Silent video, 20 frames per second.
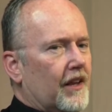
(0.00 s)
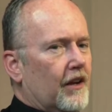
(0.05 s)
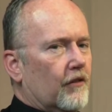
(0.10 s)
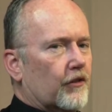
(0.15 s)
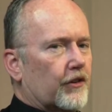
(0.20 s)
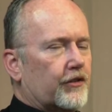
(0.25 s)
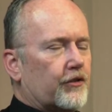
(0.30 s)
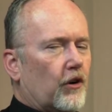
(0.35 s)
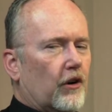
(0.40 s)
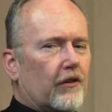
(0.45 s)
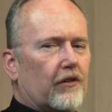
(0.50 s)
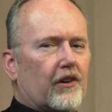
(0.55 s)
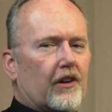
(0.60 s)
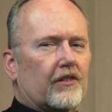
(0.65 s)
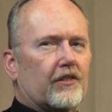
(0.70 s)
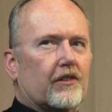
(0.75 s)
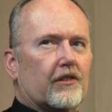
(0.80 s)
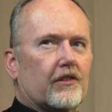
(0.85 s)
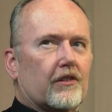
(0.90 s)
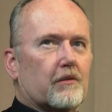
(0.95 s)
restorative
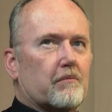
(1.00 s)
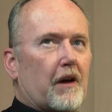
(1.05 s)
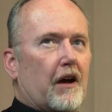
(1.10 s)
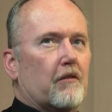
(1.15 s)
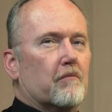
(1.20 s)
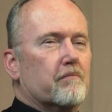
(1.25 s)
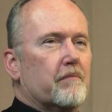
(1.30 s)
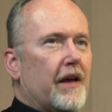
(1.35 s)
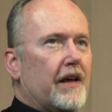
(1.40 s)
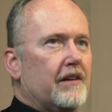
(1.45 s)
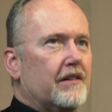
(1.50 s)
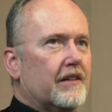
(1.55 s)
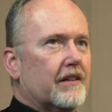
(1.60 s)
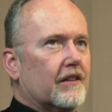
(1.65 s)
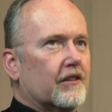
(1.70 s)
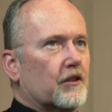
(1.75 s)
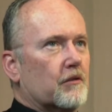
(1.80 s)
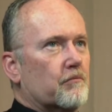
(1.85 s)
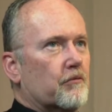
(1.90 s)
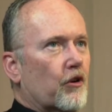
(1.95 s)
justice is about
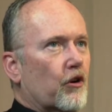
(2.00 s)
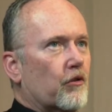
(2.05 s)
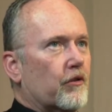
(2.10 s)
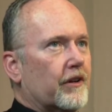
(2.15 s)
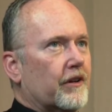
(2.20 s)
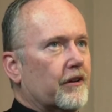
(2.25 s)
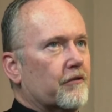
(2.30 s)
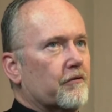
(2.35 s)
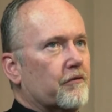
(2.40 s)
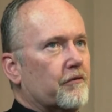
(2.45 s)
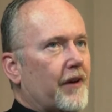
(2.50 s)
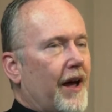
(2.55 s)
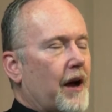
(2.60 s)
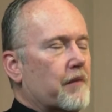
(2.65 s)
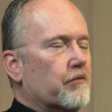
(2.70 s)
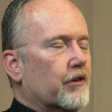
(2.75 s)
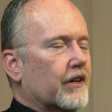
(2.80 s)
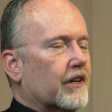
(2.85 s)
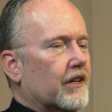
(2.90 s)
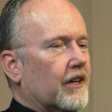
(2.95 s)
mending the broken
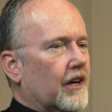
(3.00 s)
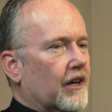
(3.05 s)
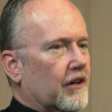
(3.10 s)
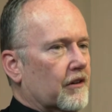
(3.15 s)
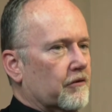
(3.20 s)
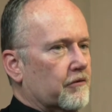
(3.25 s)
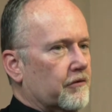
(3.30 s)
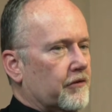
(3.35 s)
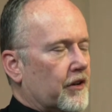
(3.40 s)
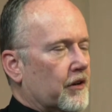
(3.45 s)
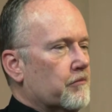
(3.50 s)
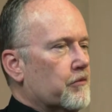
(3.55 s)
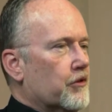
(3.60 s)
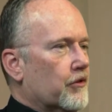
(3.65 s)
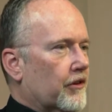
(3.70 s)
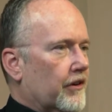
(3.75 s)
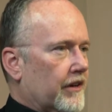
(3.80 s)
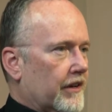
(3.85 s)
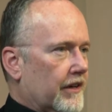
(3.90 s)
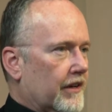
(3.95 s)
fabric of
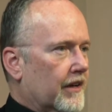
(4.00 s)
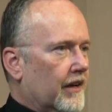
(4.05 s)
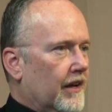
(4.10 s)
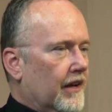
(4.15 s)
community.